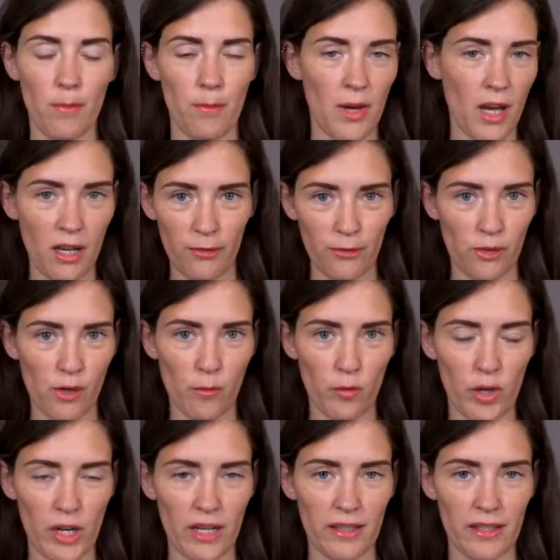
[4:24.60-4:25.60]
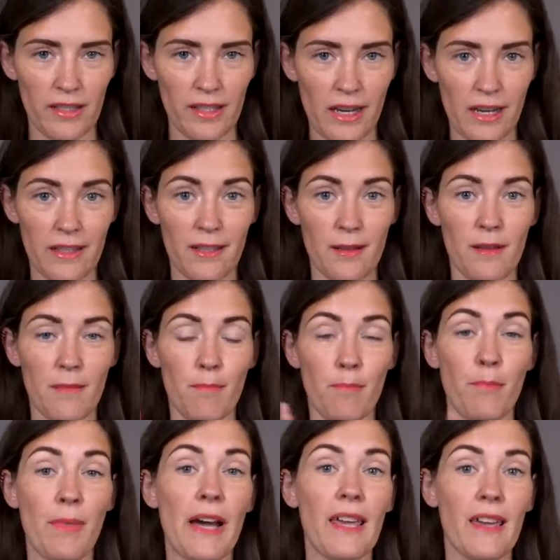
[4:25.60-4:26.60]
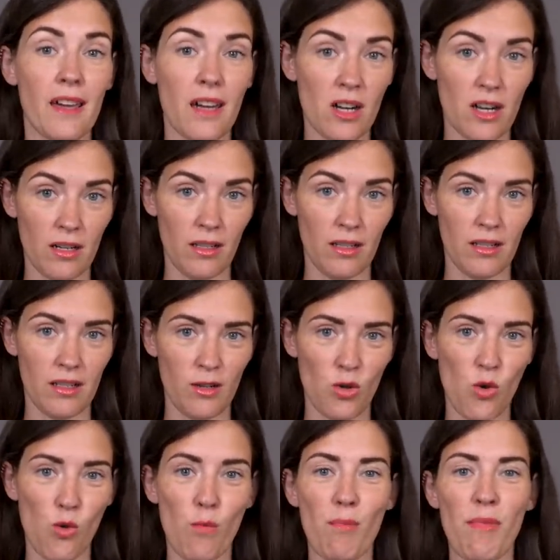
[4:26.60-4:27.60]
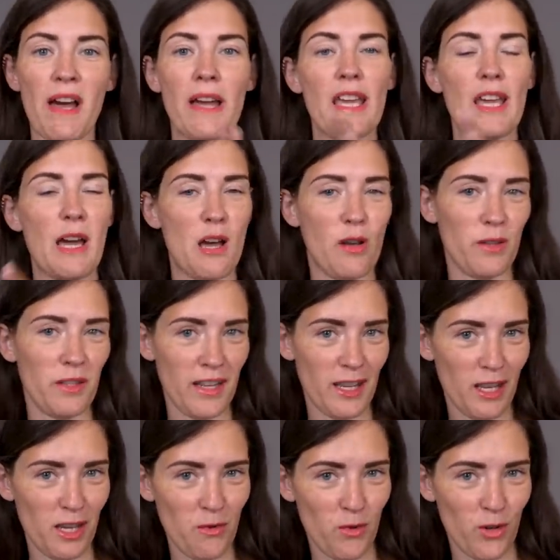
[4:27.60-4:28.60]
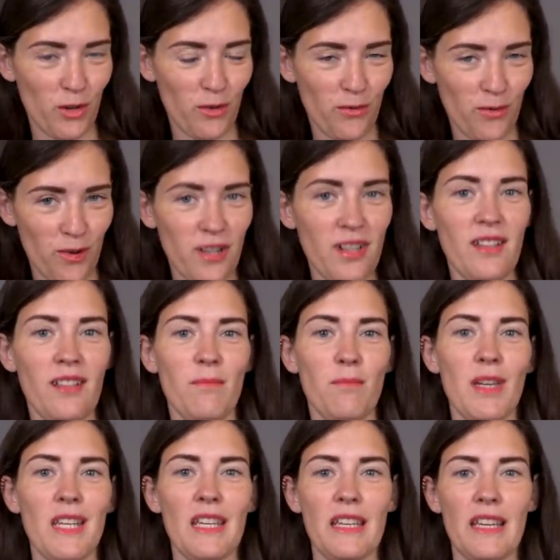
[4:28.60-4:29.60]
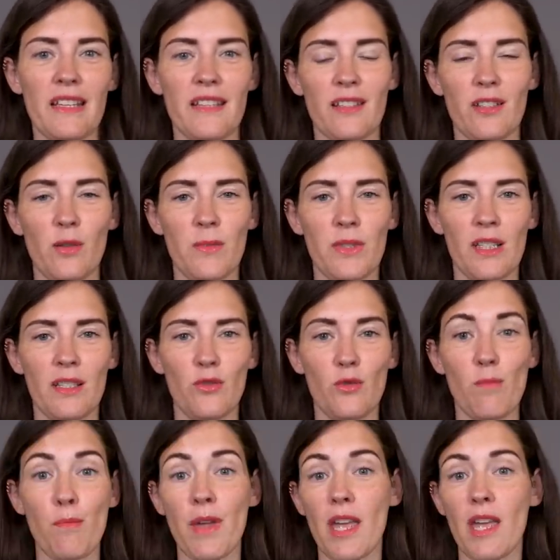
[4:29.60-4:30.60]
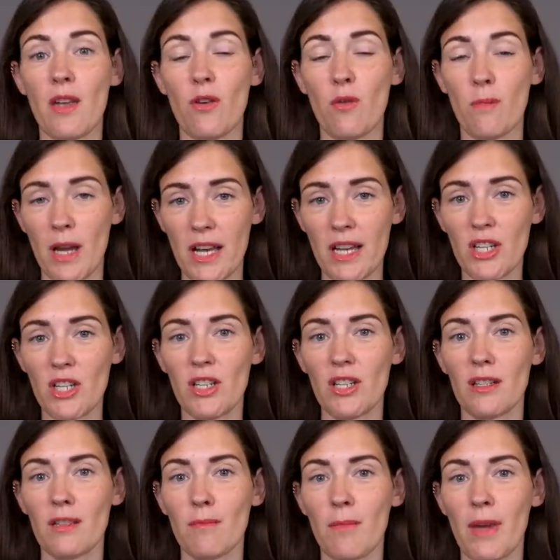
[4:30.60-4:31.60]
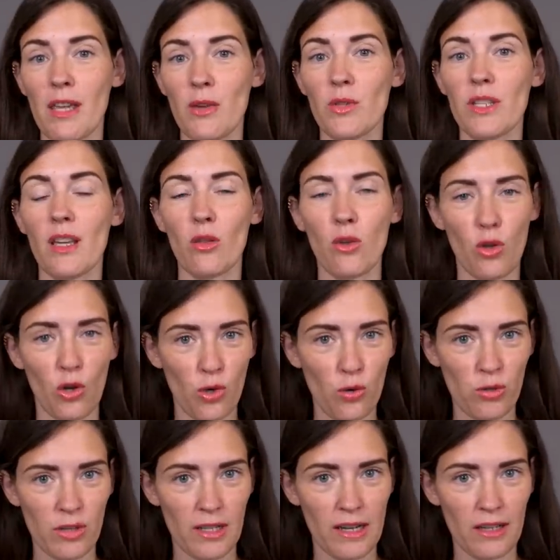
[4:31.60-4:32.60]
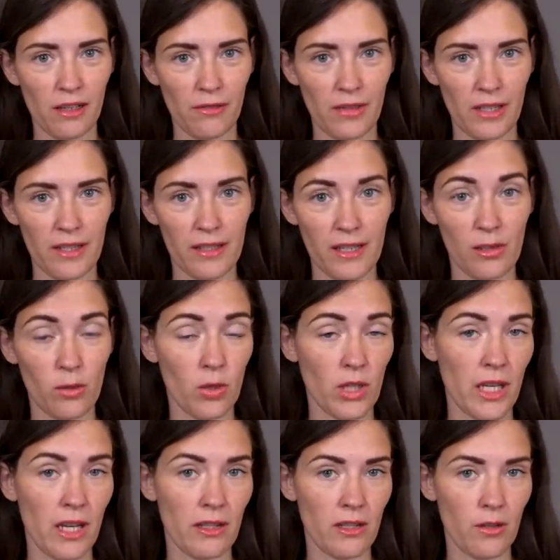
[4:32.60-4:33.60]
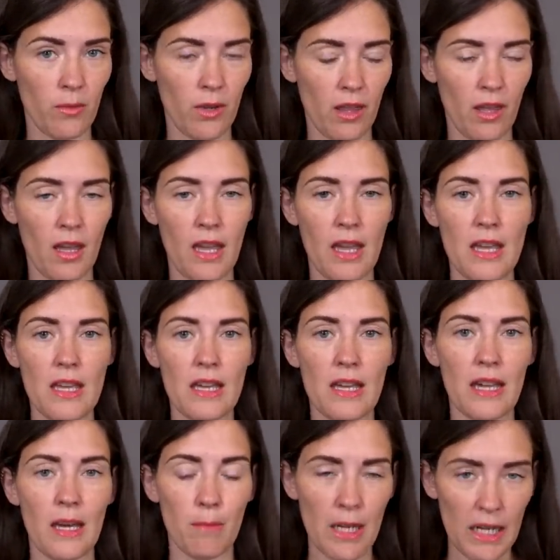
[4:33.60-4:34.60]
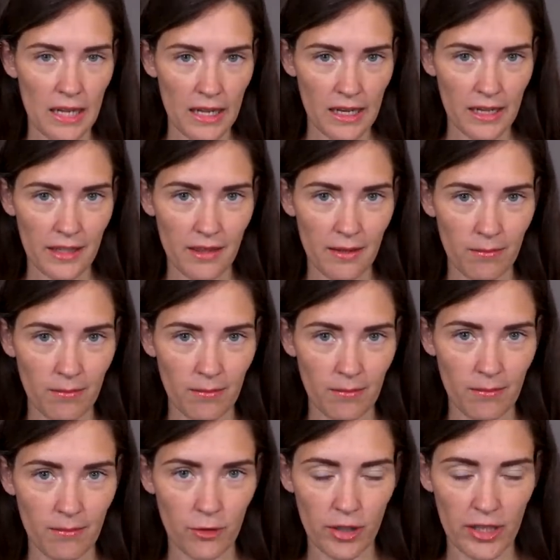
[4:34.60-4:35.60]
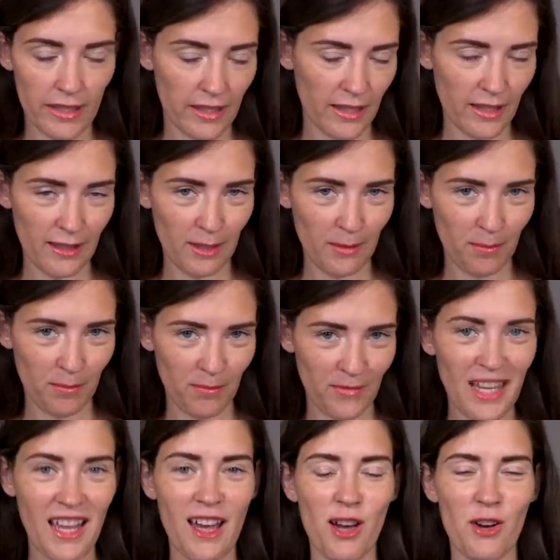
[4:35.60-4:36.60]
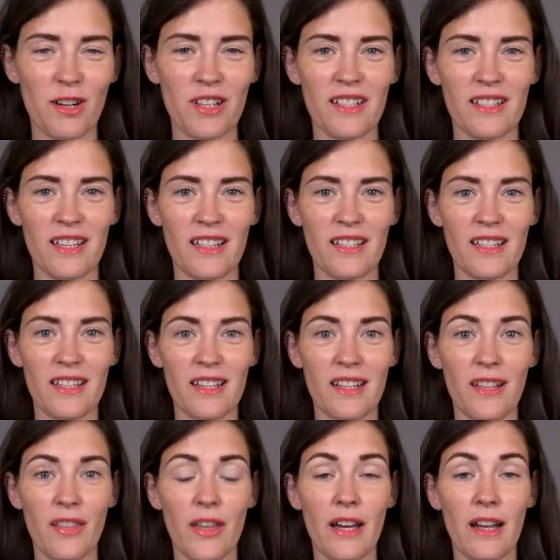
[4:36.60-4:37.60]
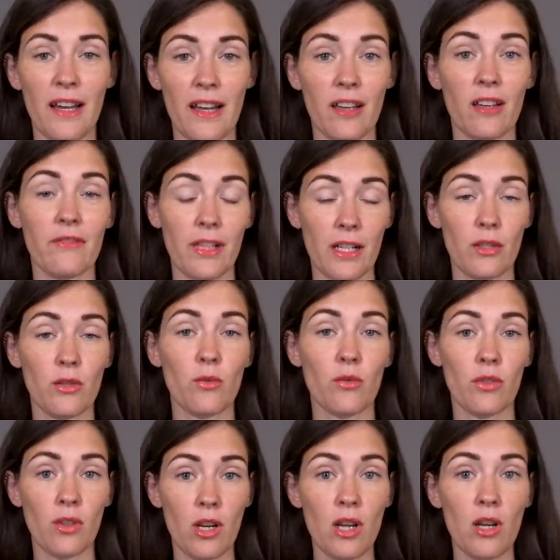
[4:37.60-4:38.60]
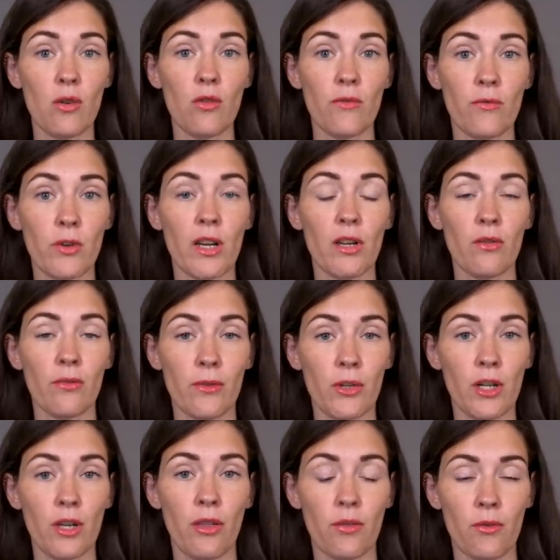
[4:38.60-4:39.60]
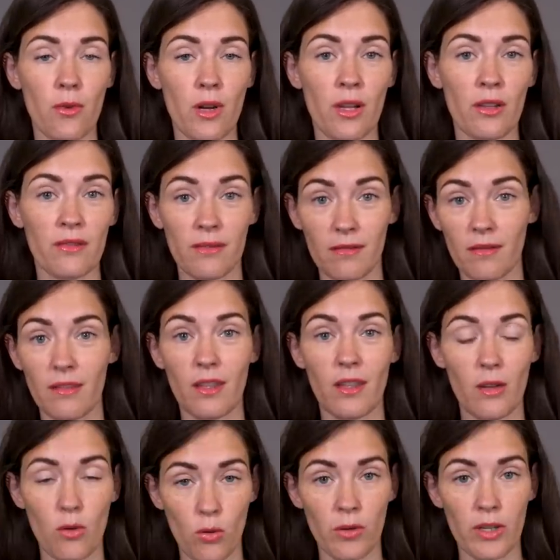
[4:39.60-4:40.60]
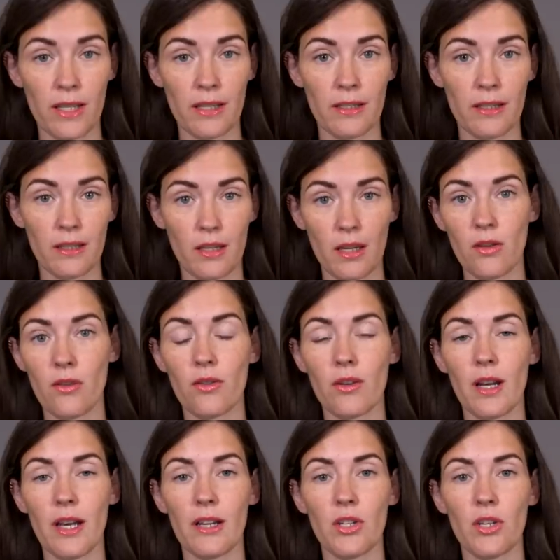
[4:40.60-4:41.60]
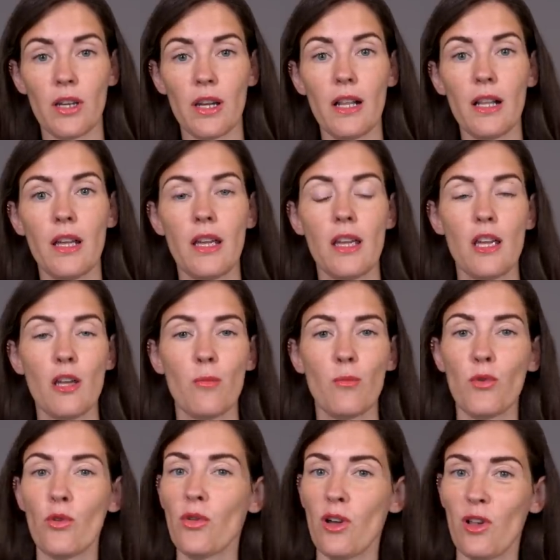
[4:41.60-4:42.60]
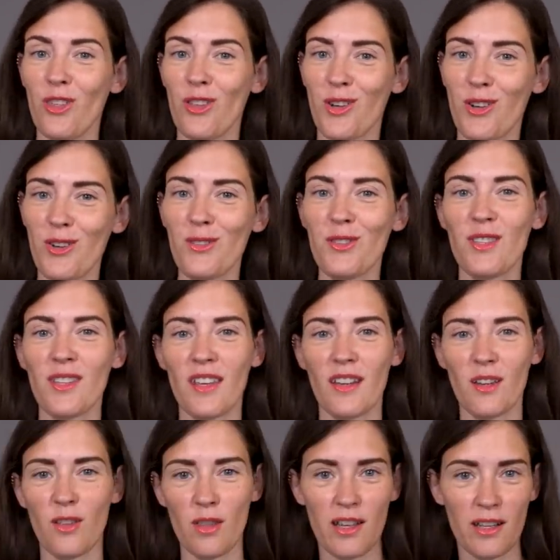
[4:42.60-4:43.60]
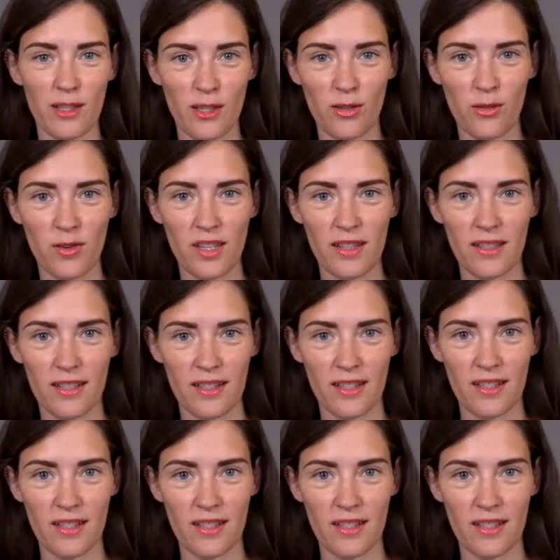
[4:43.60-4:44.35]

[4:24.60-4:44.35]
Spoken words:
apart from wearing designs by Karl or by a house that he worked for, many guests opted to pay homage by using the codes Lagerfeld is associated with. Camellias, for instance, are a design detail that Lagerfeld used a lot over and over throughout all his tenure at Chanel, both on the clothes and on the accessories.